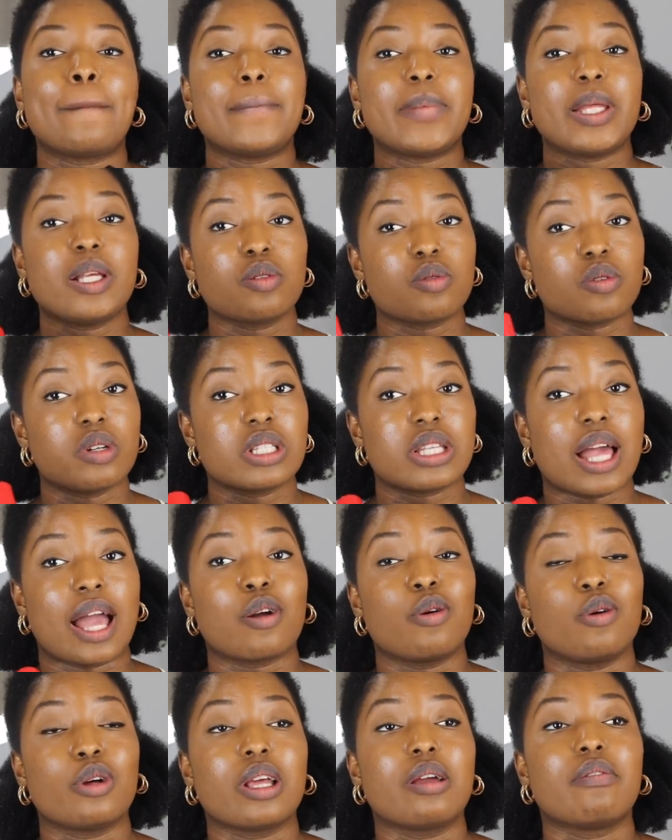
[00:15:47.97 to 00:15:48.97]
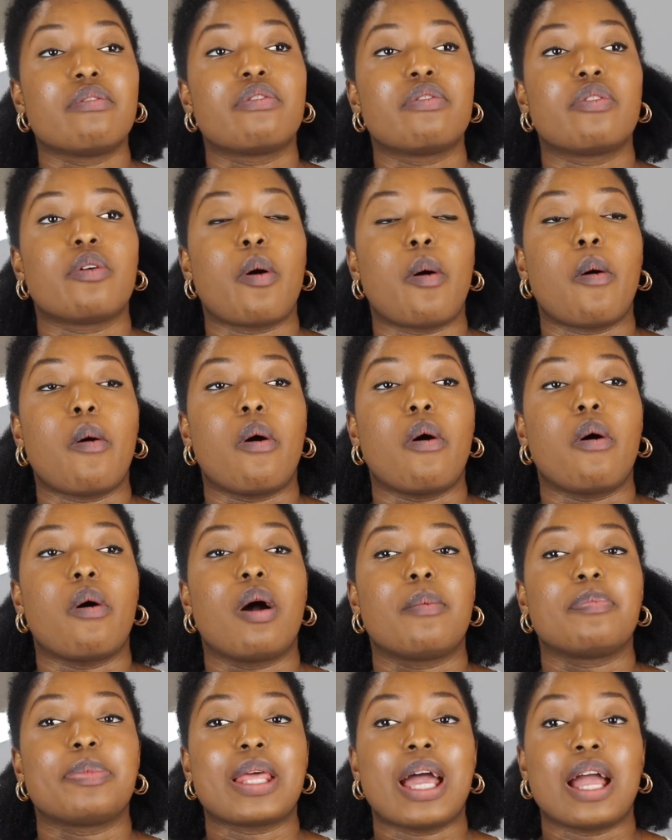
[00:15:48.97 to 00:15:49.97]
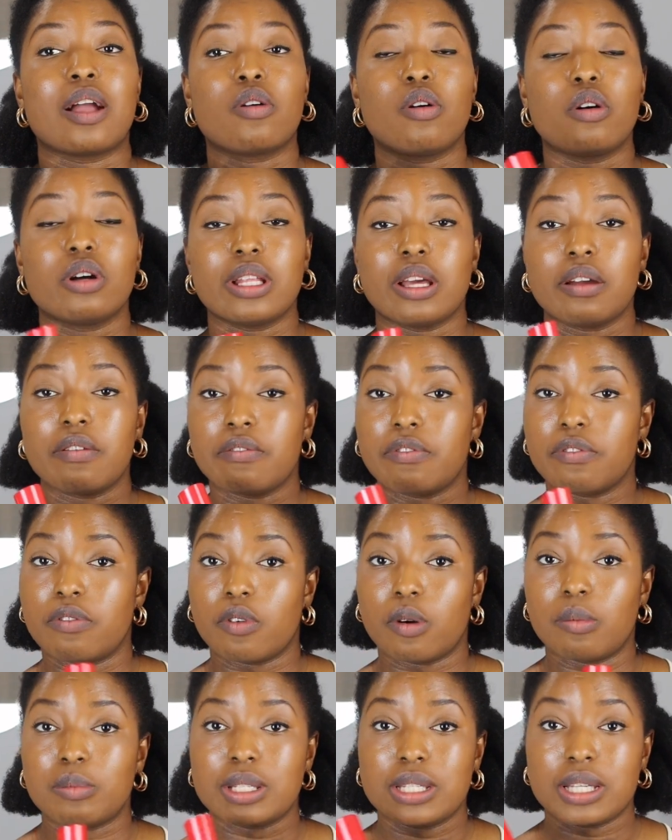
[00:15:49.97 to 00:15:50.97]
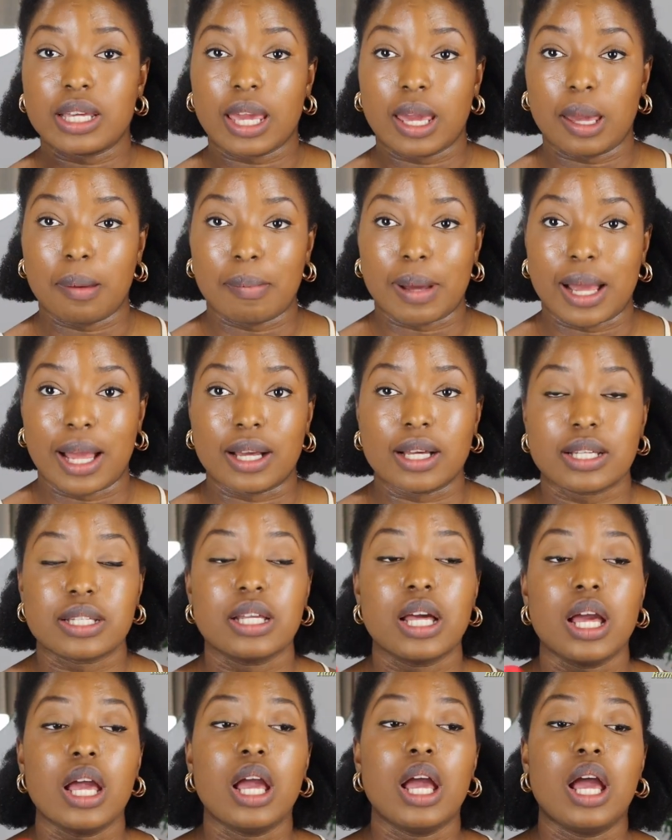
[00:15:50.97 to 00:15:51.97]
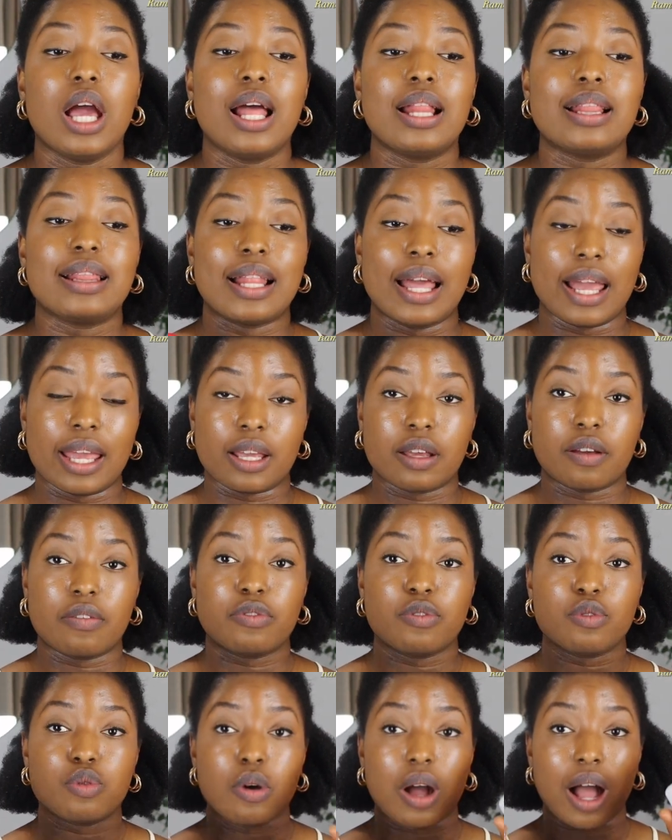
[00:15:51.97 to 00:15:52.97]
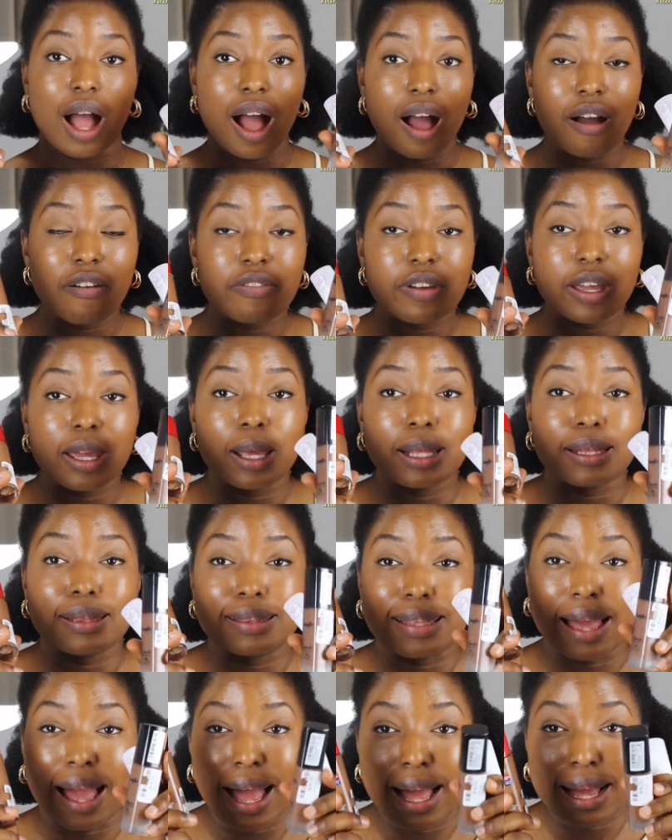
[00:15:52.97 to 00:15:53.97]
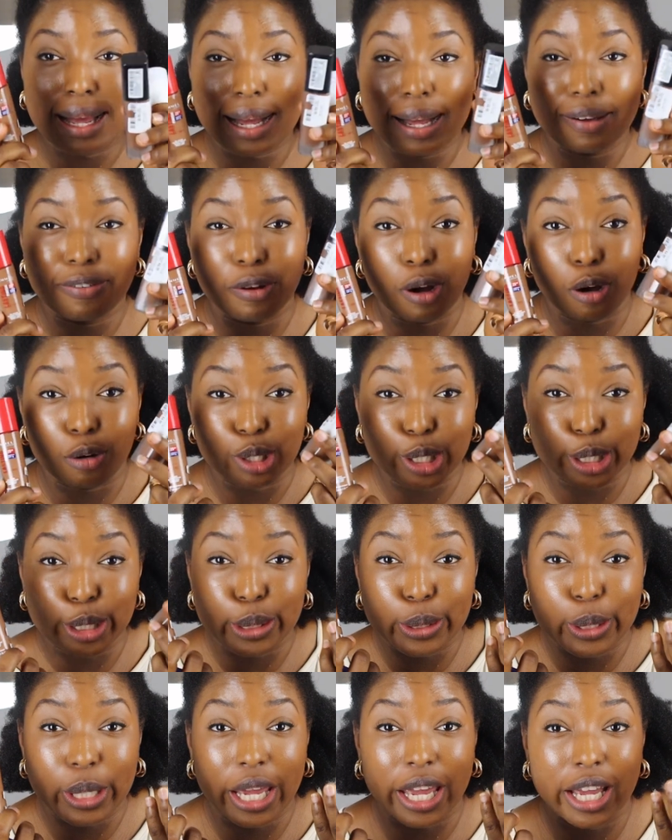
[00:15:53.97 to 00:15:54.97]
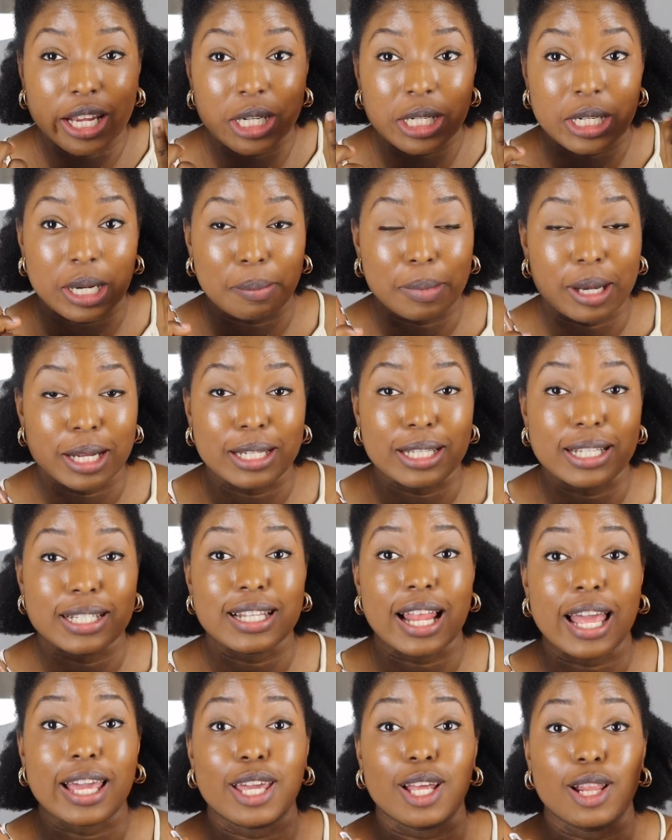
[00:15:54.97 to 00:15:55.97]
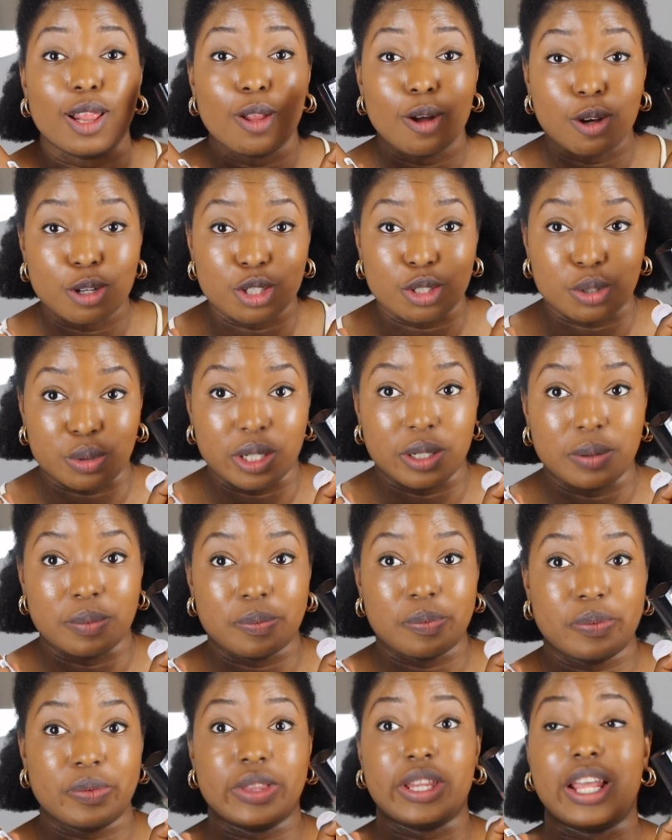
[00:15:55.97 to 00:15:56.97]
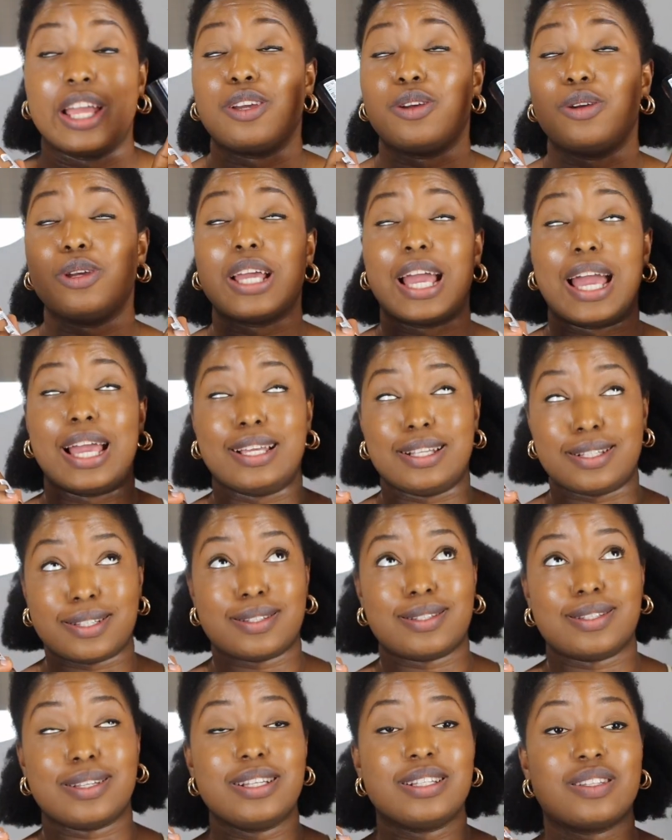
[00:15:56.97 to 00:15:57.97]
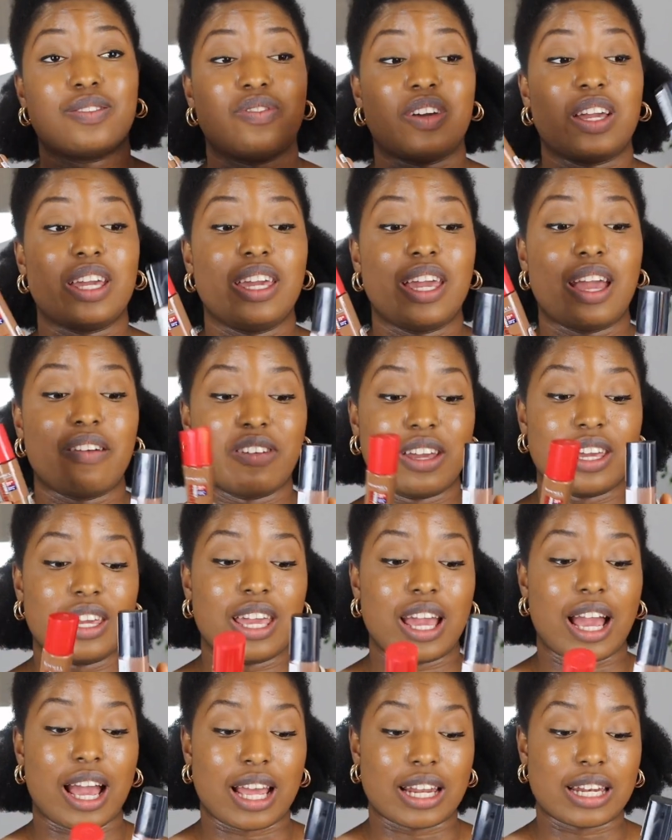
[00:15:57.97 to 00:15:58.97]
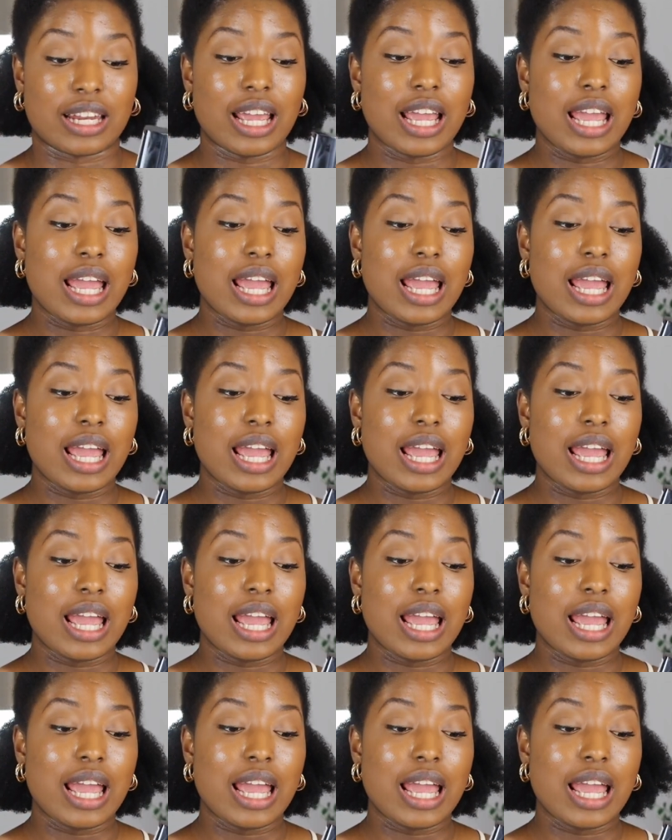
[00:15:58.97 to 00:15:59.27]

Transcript: These ones I got them from TK Maxx. Like, to have a dark foundation here in Germany is like a luxury. Like, you guys, it's very hard.